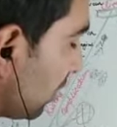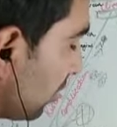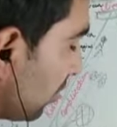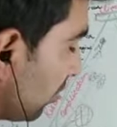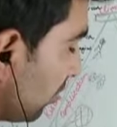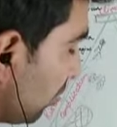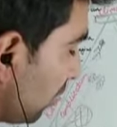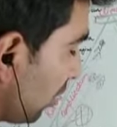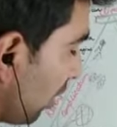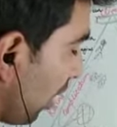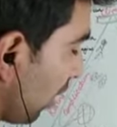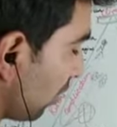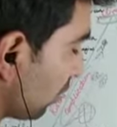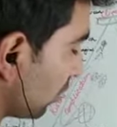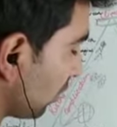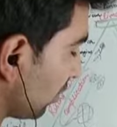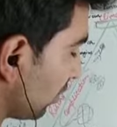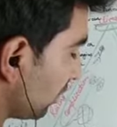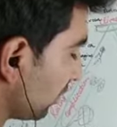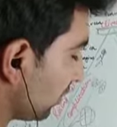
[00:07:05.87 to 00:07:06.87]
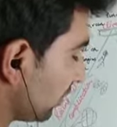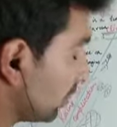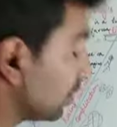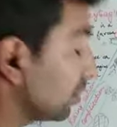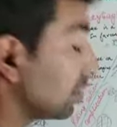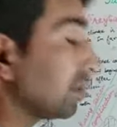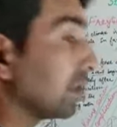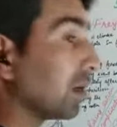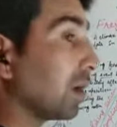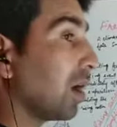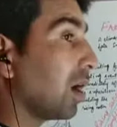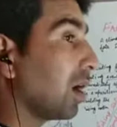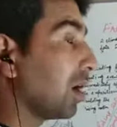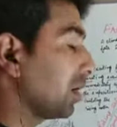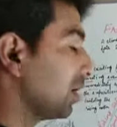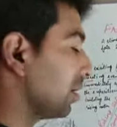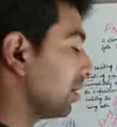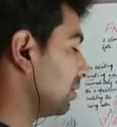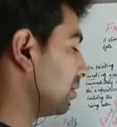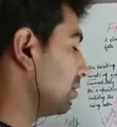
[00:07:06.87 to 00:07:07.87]
Mona out of the car
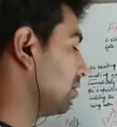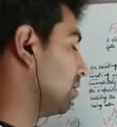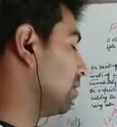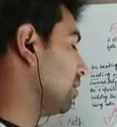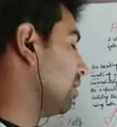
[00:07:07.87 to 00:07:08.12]
and